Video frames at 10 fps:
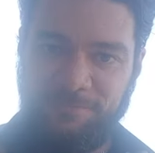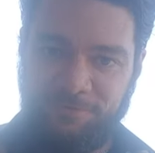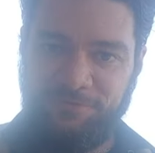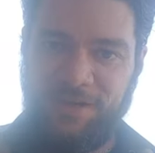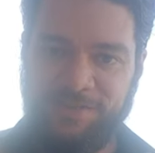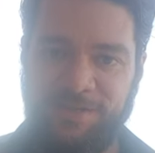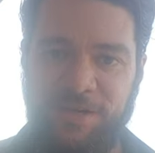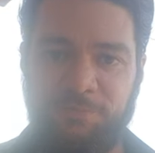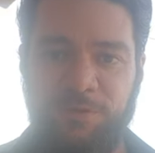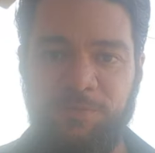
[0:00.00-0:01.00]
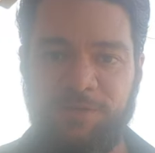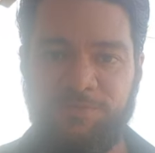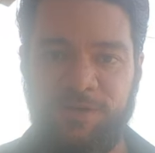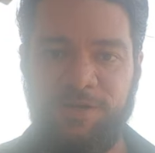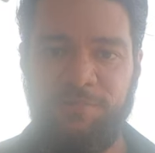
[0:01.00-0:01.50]
affecting on purpose,
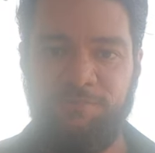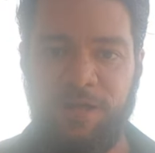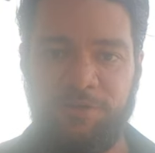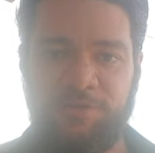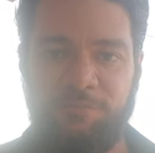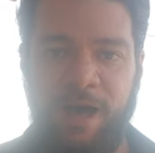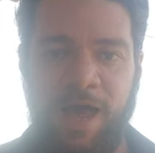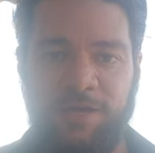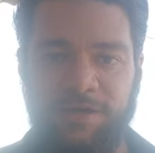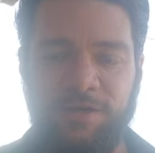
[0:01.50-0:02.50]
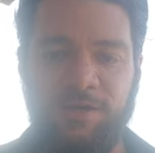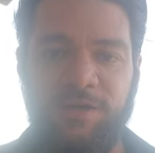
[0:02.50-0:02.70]
but in a melodramatic